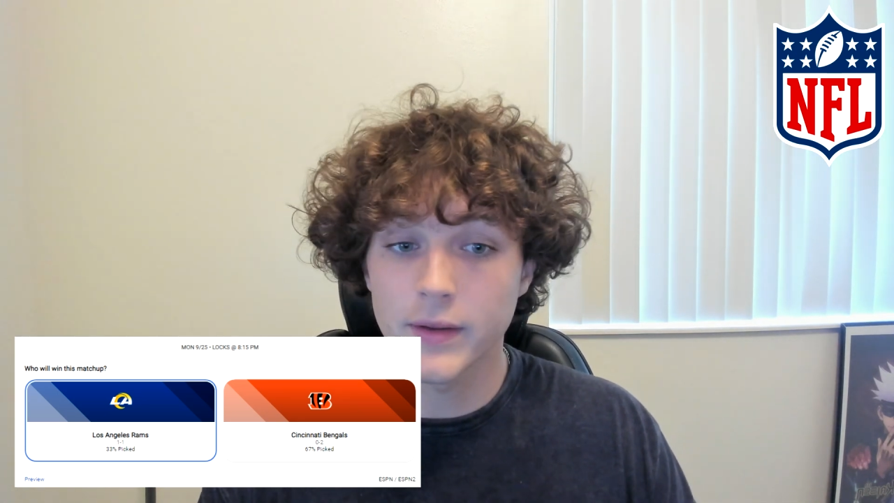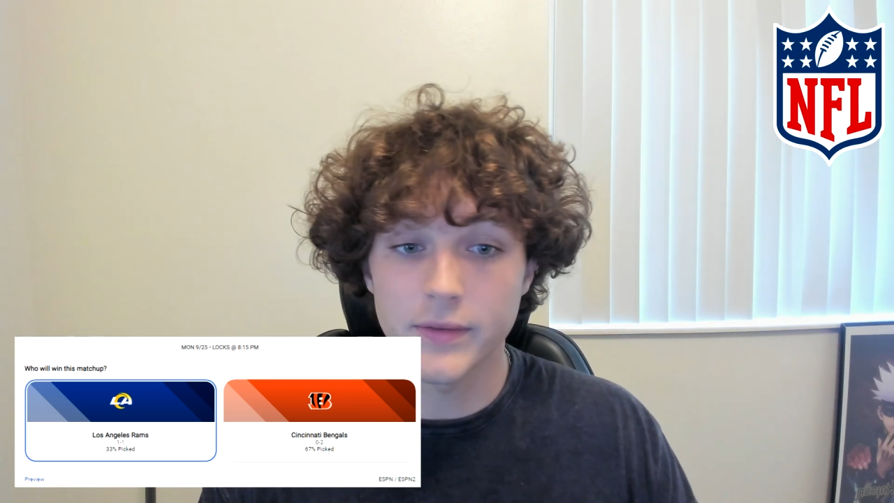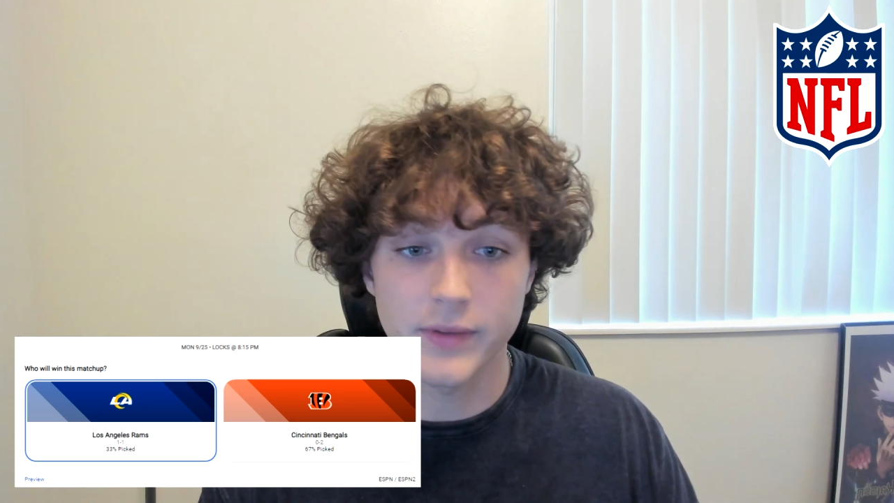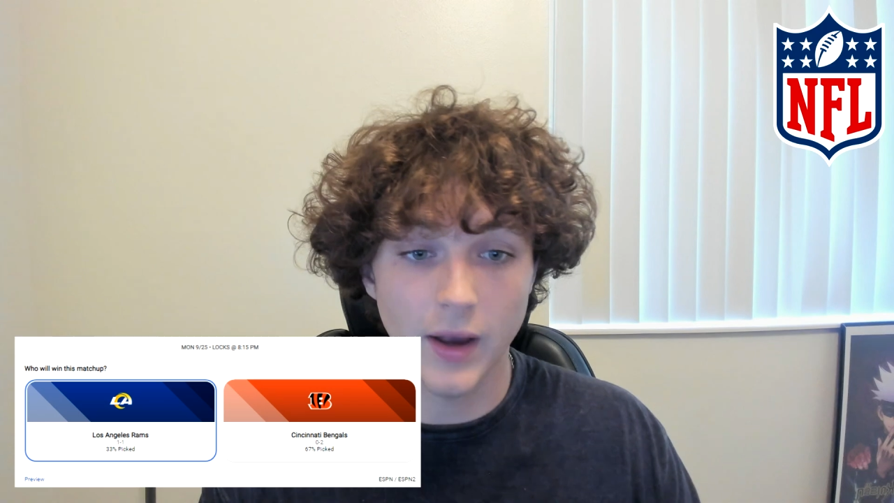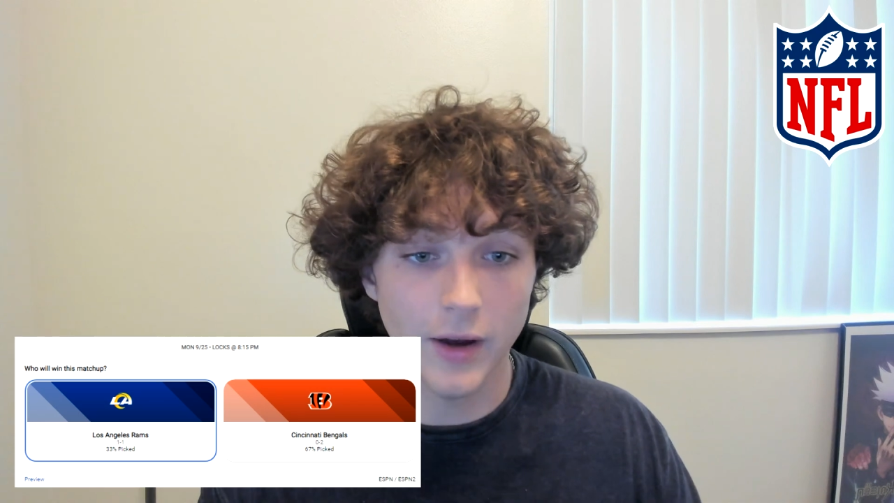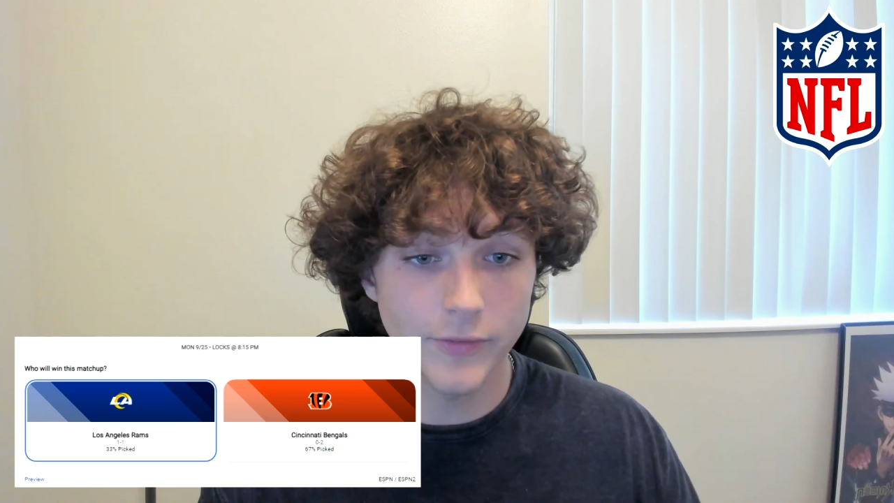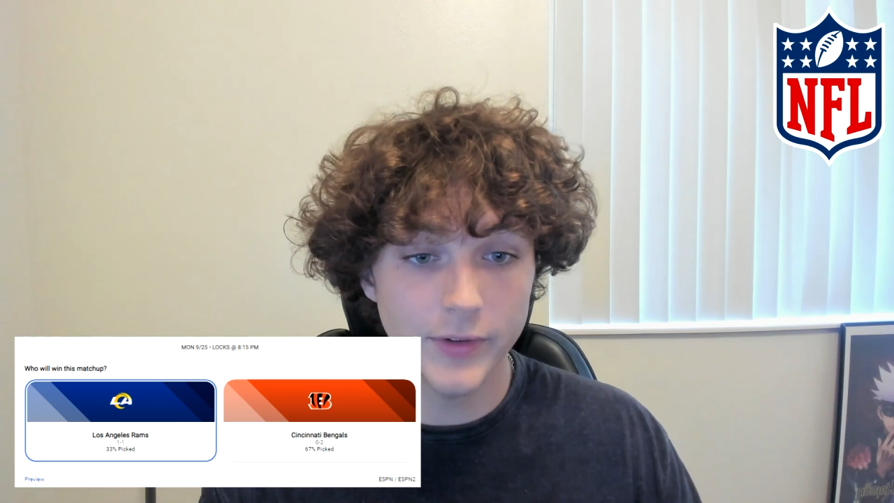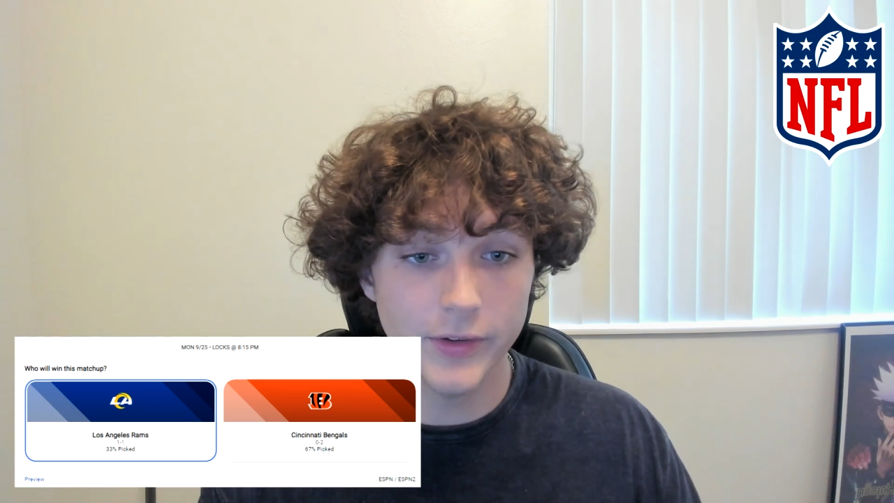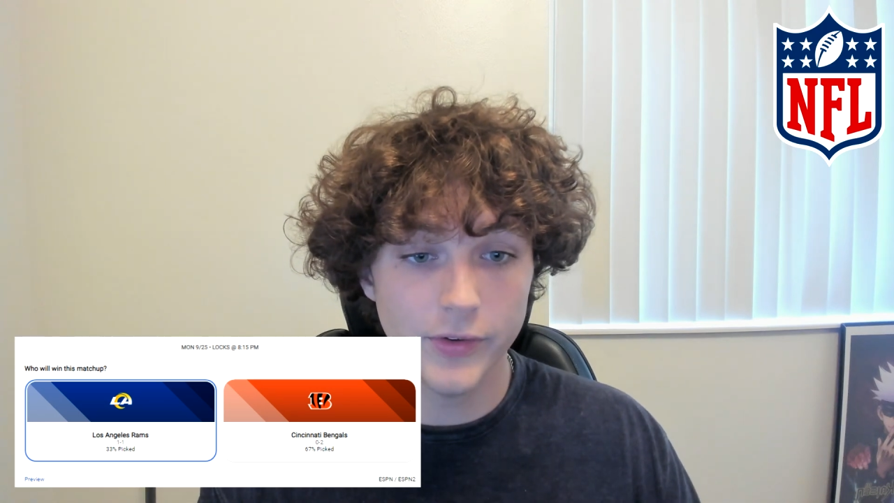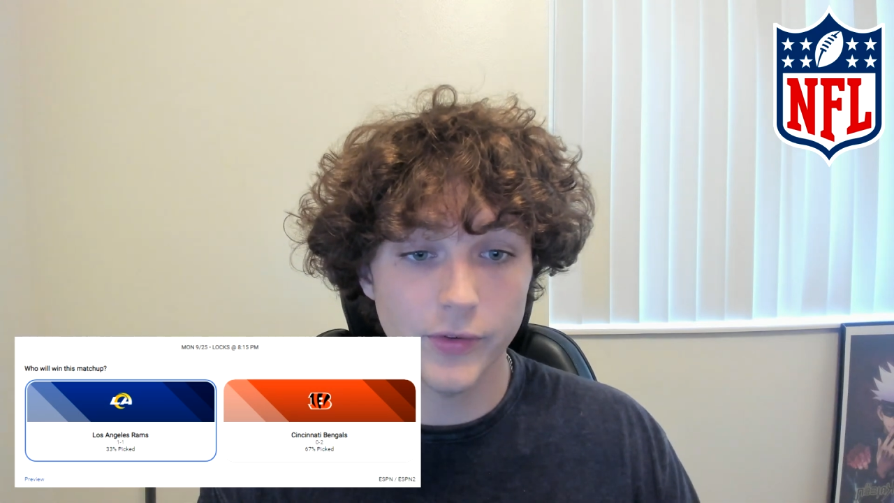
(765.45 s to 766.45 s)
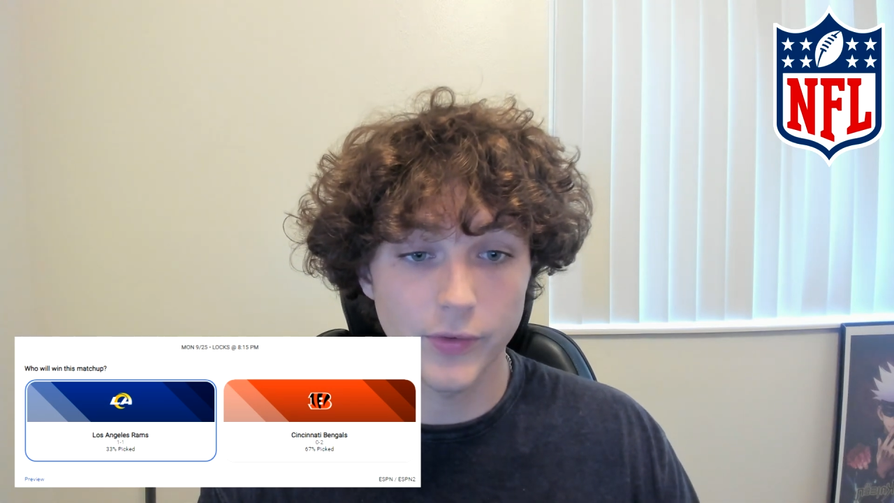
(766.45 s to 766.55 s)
His confidence is